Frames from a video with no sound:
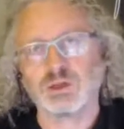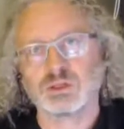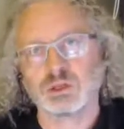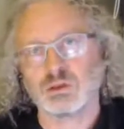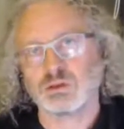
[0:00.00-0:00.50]

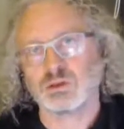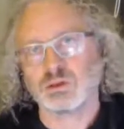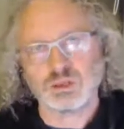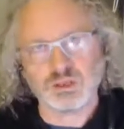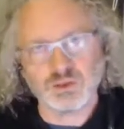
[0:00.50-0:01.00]
So
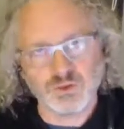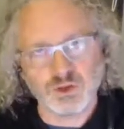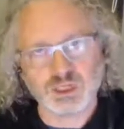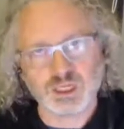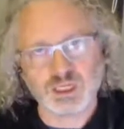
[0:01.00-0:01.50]
the
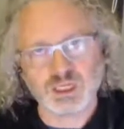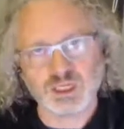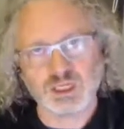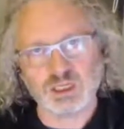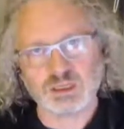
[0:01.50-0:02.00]

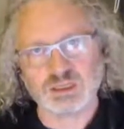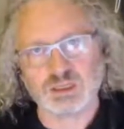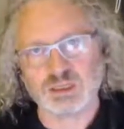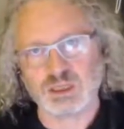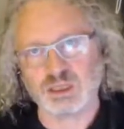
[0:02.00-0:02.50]
diversity
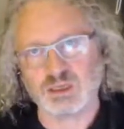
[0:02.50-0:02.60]
is